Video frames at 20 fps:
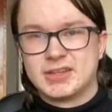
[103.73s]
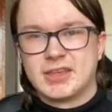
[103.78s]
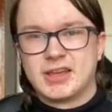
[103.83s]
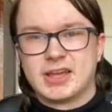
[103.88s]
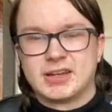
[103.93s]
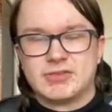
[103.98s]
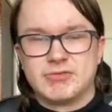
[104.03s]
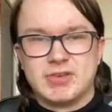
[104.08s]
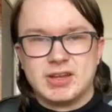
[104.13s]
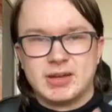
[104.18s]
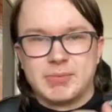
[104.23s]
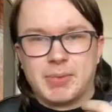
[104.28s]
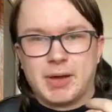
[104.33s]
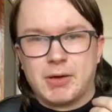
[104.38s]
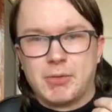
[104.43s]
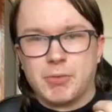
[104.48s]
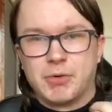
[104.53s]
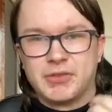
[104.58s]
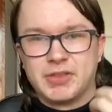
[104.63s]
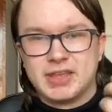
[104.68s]
You get to read
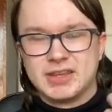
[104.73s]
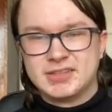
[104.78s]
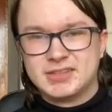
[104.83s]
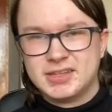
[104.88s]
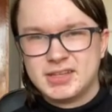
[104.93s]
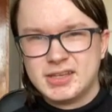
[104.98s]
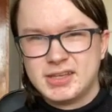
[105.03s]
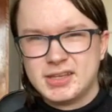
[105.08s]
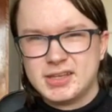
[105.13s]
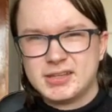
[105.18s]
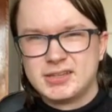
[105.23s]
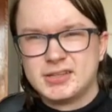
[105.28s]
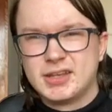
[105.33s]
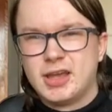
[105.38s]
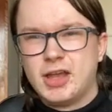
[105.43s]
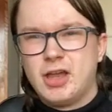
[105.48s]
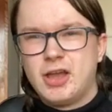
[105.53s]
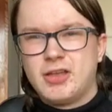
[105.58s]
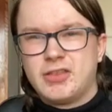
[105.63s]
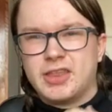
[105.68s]
about what they did,
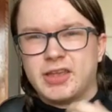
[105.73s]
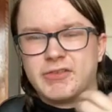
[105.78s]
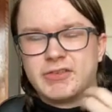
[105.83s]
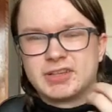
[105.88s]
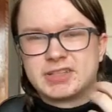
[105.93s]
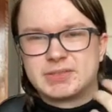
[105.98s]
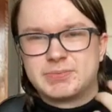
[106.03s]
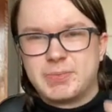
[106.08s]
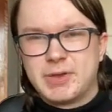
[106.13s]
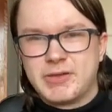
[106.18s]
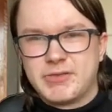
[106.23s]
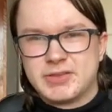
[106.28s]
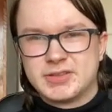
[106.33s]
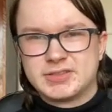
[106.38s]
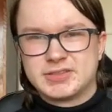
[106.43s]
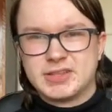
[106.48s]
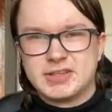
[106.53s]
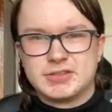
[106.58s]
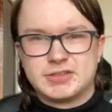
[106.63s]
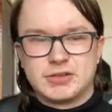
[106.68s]
their
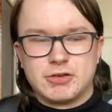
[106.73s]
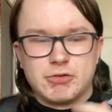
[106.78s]
experiences,